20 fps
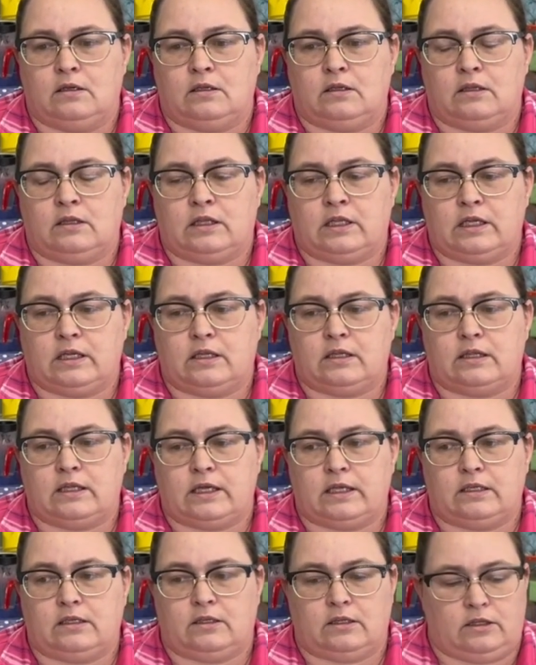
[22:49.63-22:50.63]
think
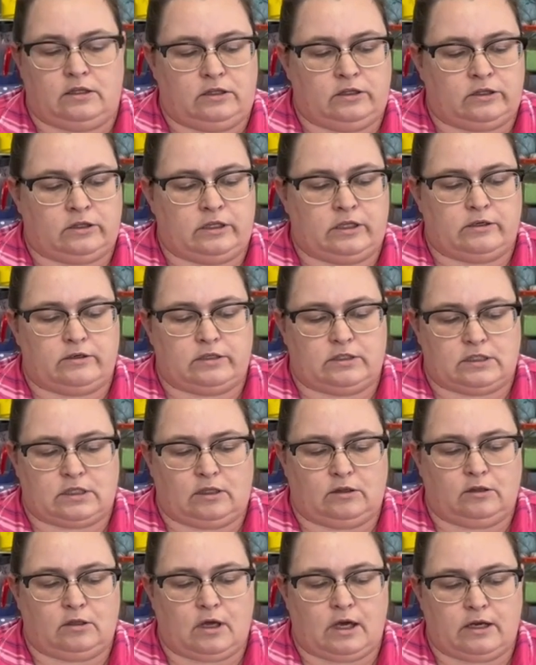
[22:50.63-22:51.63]
that there's a
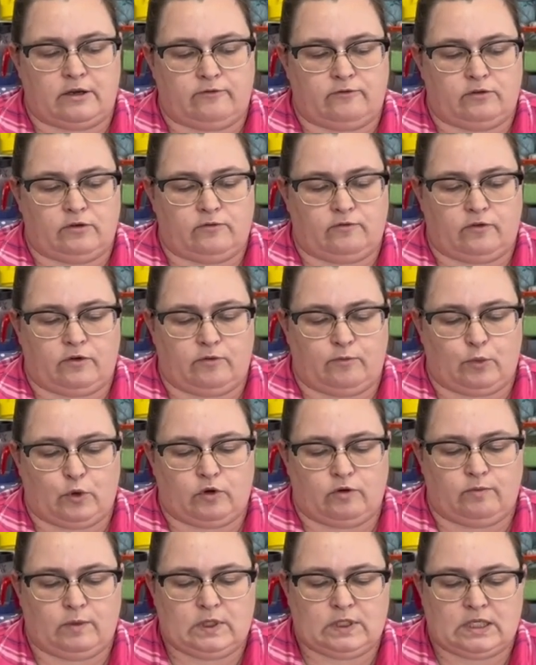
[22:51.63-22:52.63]
lot of room for
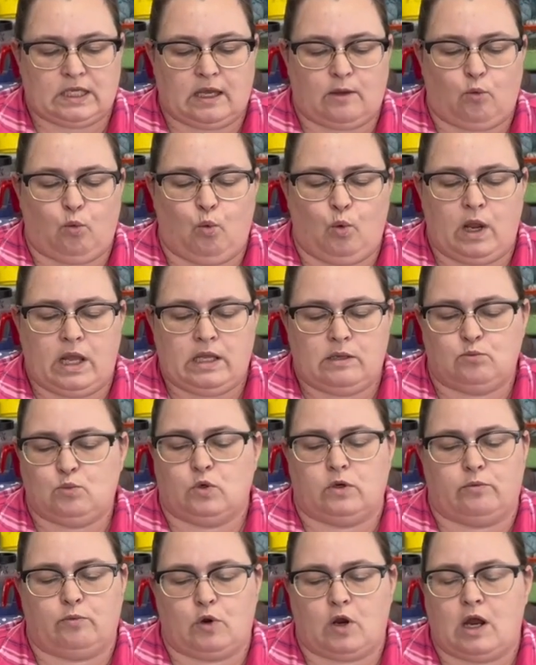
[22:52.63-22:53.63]
improvement to get way
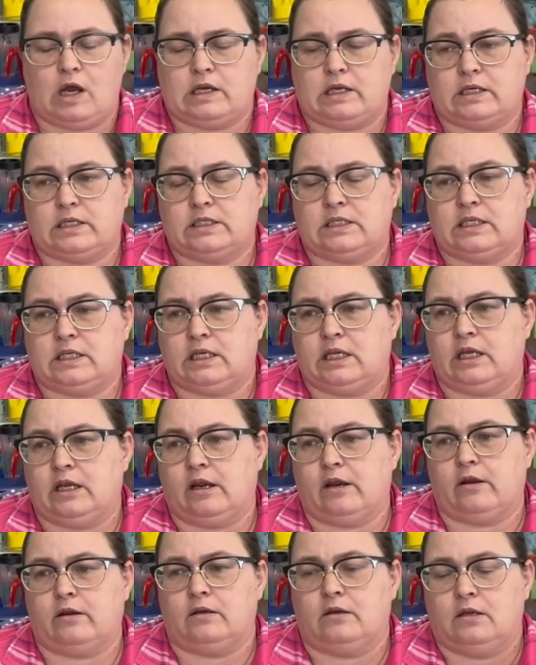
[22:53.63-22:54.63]
more products in
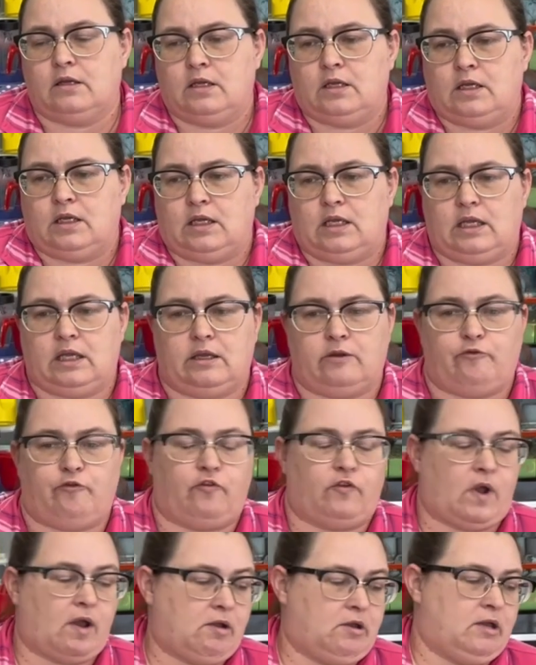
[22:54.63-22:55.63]
here if
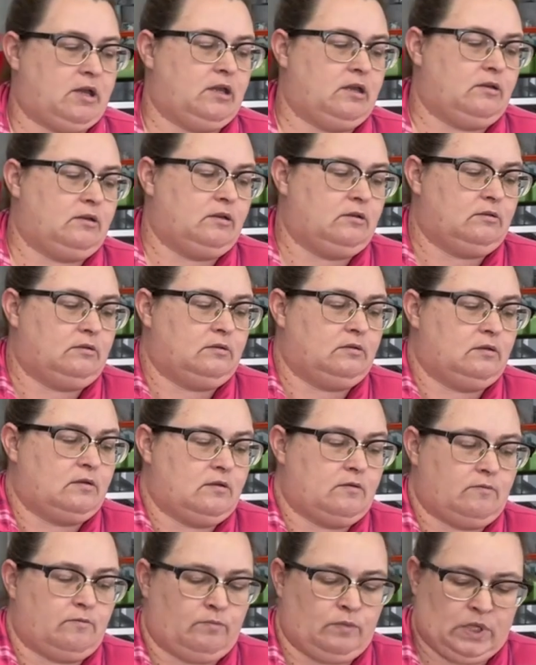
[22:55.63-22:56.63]
I
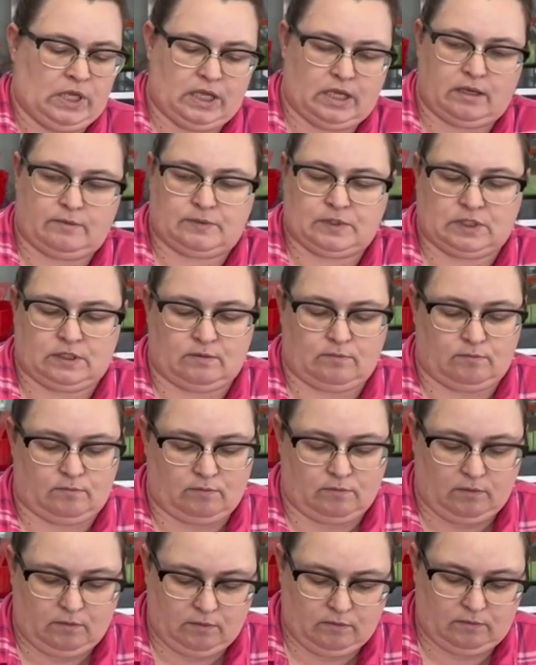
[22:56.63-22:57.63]
pick up
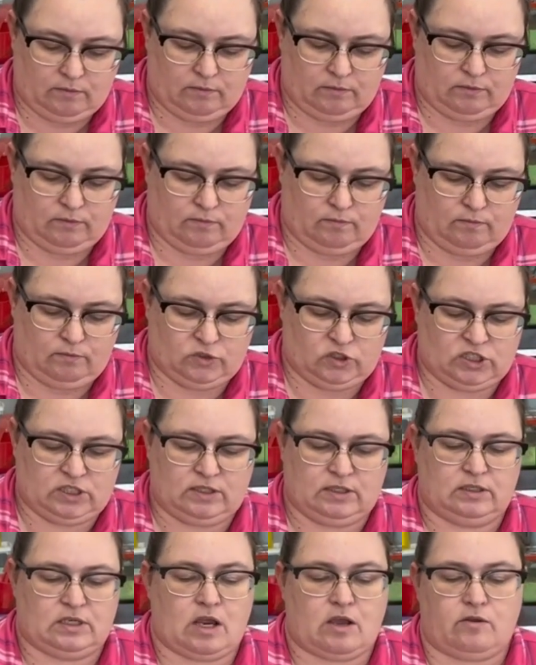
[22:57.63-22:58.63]
some
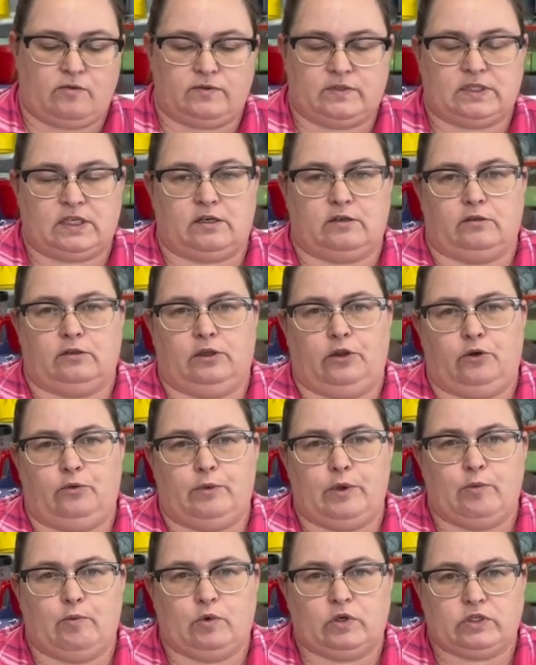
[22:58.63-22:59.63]
shelves that are a little
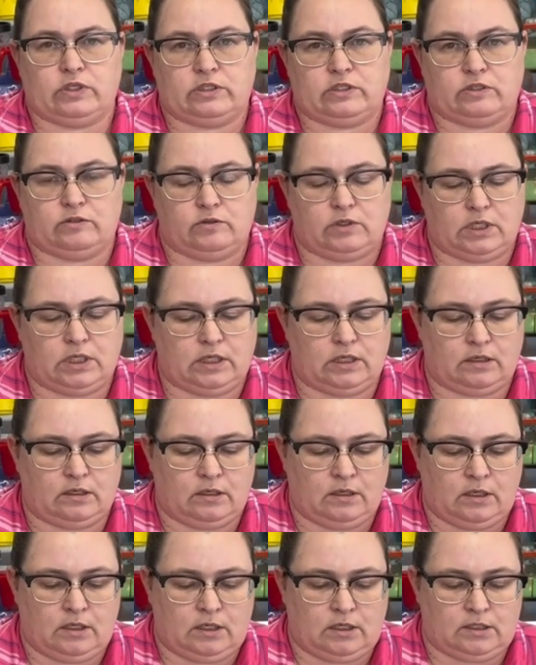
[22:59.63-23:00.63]
bit more suited
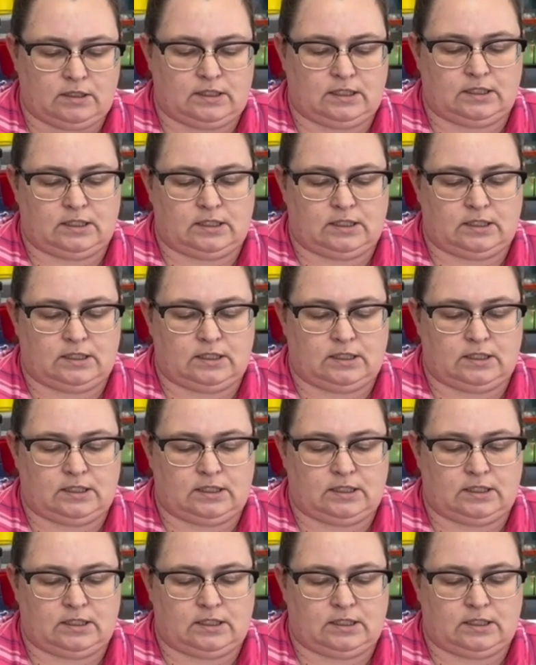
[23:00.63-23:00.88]
to